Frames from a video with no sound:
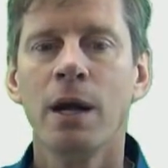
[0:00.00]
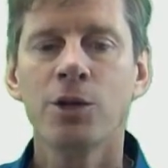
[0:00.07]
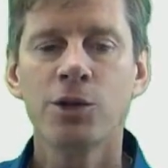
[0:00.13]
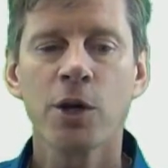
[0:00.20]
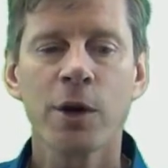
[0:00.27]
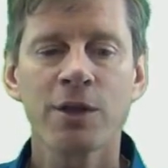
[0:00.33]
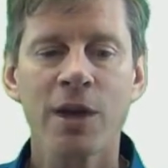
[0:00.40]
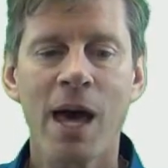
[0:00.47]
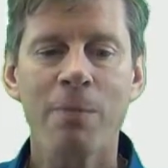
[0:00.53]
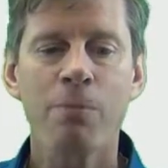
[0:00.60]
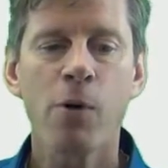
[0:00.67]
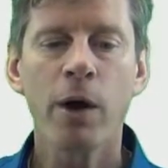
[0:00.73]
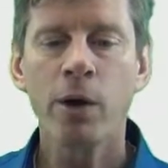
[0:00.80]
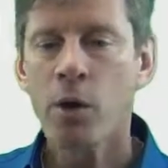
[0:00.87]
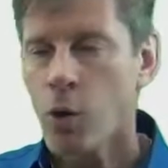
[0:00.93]
So at that
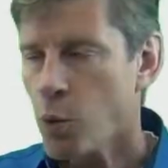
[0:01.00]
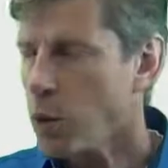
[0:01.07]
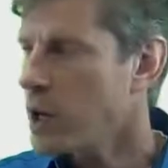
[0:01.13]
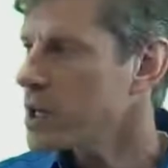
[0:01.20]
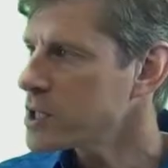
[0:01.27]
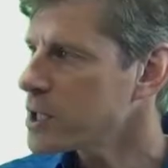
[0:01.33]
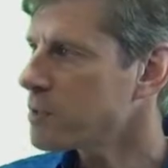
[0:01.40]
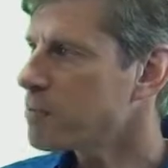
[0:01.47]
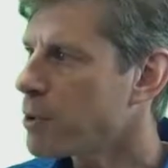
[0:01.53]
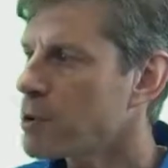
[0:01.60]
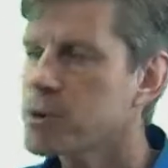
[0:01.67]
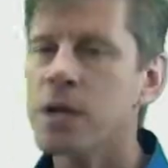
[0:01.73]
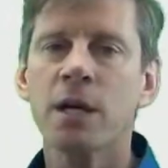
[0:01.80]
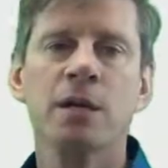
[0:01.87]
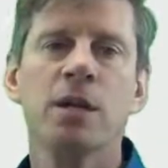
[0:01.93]
point, what is it per
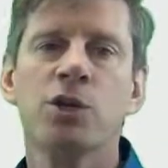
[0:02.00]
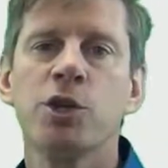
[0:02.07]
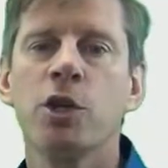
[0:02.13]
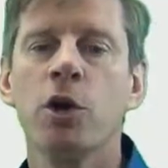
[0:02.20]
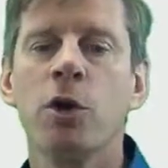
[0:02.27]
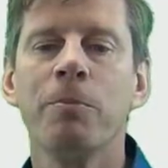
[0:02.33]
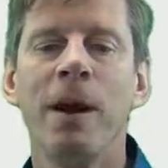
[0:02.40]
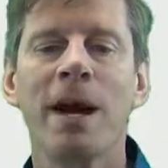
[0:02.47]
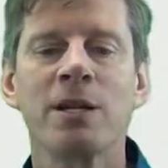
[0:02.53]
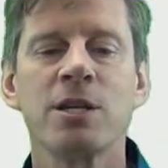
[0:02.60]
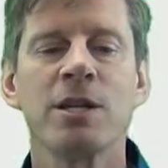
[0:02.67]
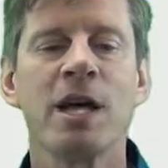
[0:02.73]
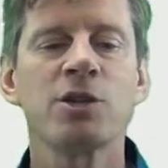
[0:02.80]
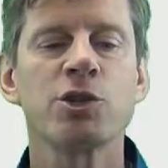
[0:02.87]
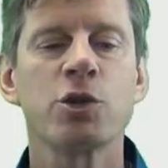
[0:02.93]
technician? Going back to
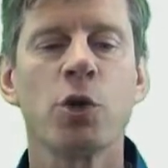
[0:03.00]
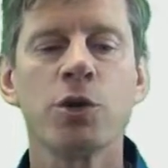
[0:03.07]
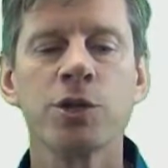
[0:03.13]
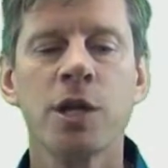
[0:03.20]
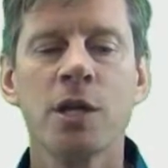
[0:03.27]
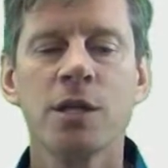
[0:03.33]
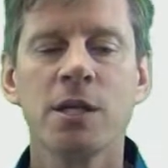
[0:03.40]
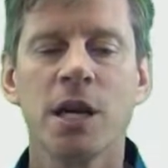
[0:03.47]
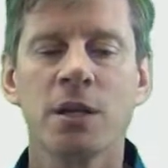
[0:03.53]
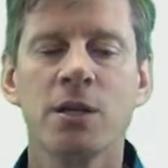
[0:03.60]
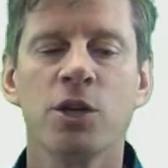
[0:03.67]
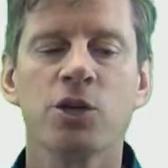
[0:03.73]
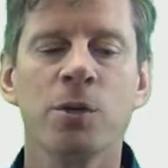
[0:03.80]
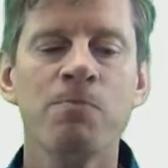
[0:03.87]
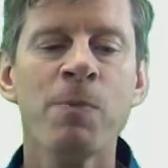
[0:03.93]
that source
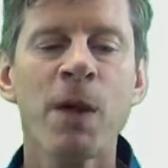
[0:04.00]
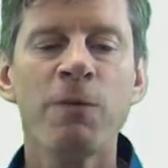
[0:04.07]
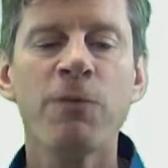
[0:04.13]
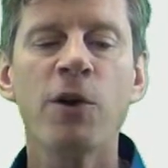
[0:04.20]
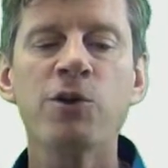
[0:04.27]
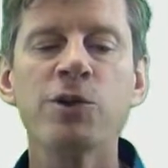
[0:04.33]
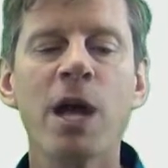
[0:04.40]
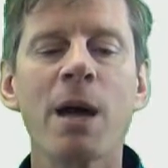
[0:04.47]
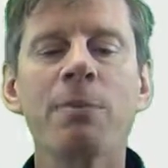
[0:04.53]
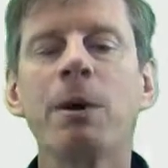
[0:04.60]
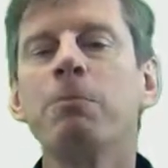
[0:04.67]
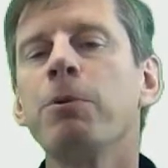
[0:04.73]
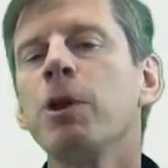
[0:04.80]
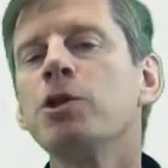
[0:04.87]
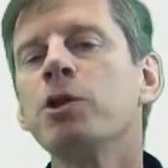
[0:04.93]
technician. First time
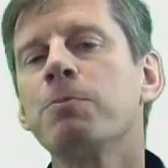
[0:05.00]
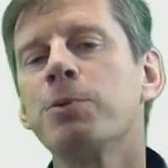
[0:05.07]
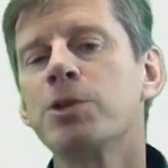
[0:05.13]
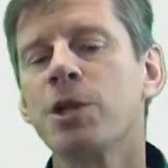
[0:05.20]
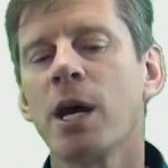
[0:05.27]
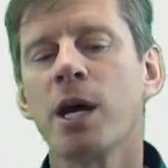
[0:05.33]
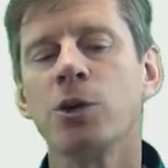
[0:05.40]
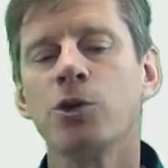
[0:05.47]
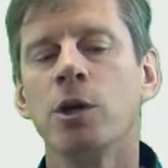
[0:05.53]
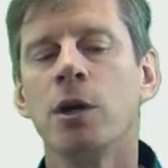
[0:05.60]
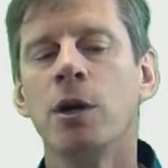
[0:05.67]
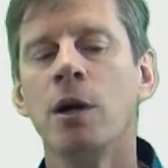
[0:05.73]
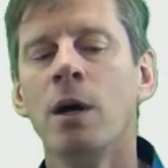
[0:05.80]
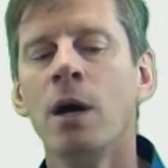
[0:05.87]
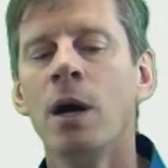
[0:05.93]
completion percentage.
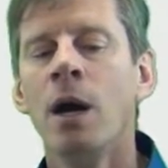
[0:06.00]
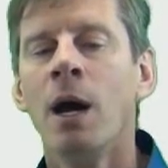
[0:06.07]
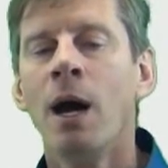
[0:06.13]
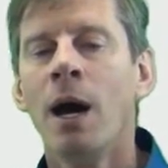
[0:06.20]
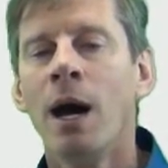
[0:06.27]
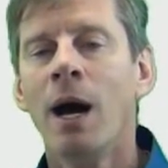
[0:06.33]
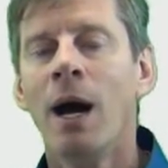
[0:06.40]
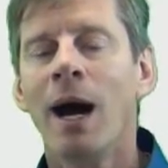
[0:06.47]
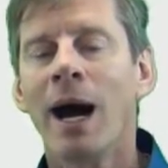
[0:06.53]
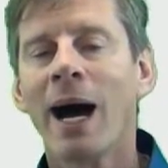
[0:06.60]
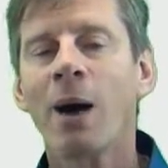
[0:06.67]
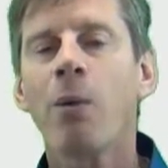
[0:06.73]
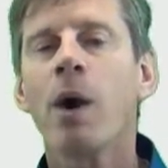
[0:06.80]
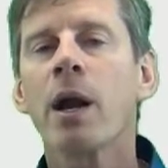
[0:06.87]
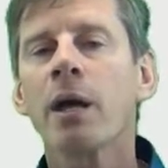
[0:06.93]

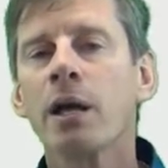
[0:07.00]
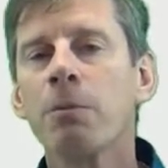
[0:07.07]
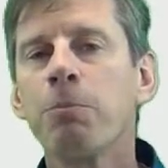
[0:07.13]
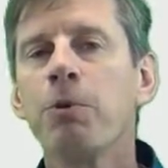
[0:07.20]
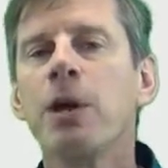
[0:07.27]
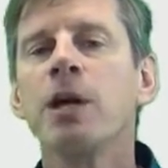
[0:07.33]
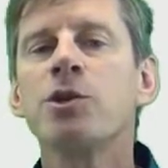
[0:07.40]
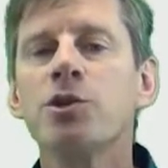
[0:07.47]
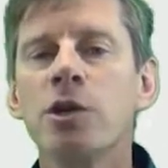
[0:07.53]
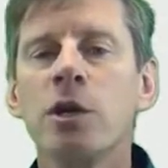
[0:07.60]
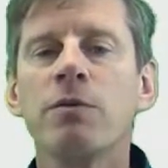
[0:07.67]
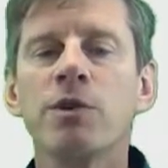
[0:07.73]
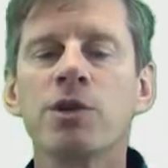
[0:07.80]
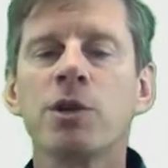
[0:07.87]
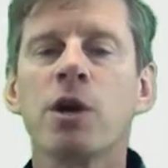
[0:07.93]
I want to complete
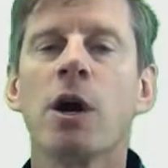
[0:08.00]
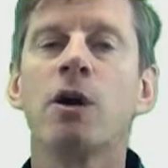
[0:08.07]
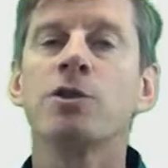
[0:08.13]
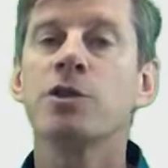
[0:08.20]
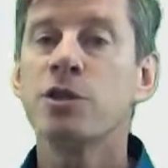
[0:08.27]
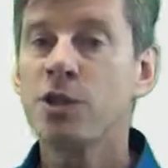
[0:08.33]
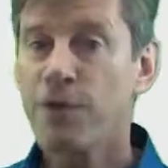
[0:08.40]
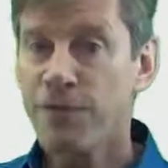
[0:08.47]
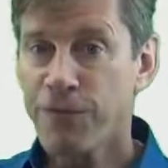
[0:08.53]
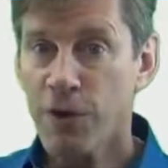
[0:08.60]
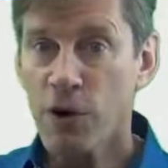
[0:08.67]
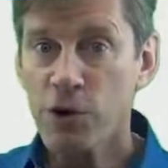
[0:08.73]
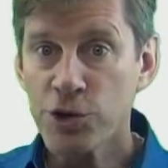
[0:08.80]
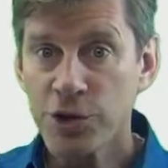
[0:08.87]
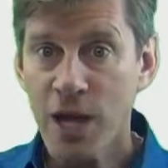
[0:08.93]
service calls the
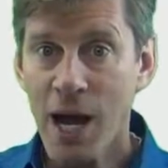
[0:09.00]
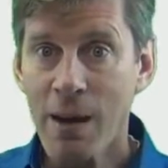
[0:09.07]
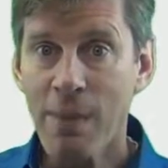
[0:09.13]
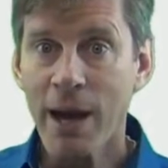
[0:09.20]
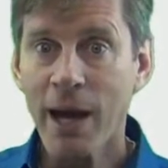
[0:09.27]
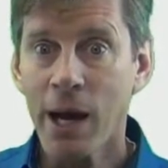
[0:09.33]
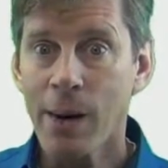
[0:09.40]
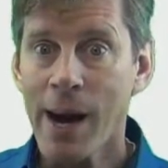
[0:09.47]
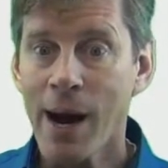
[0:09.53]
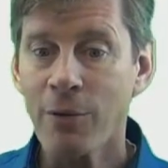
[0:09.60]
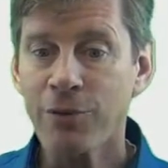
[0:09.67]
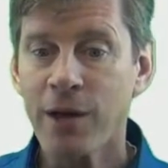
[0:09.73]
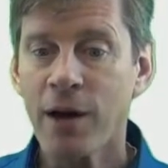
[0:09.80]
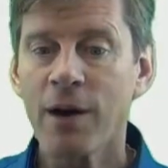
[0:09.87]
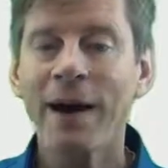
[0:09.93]
first time I go
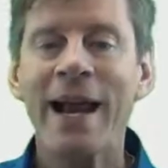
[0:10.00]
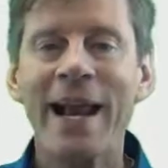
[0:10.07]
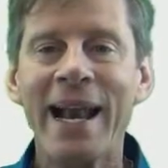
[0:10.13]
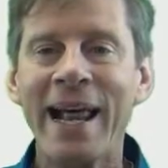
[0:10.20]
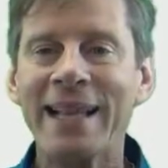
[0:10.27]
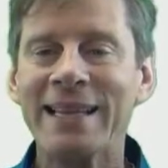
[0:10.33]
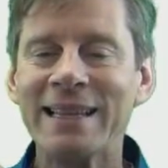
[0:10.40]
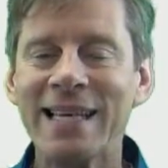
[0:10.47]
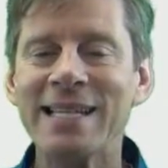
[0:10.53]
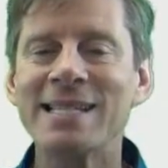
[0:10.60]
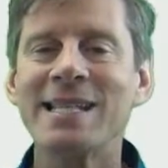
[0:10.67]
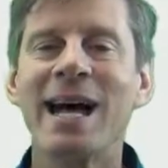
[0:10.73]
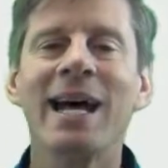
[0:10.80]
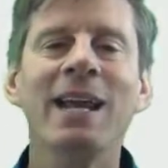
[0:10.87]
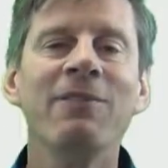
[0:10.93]
out there at least
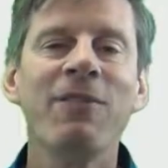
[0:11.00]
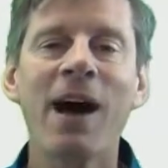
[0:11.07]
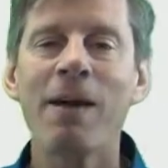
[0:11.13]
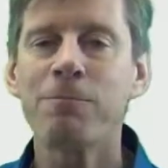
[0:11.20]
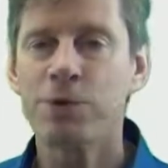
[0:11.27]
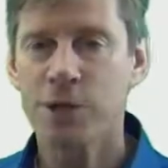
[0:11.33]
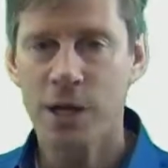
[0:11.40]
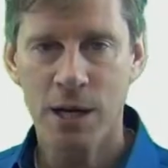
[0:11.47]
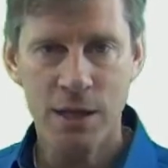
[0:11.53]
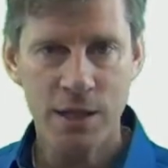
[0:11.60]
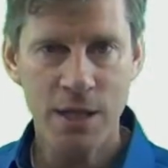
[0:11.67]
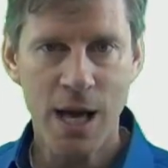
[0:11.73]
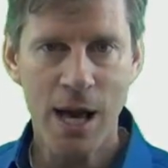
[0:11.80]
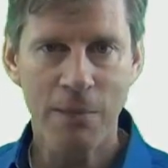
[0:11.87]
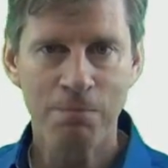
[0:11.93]
95% of the
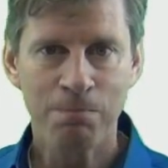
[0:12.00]
time.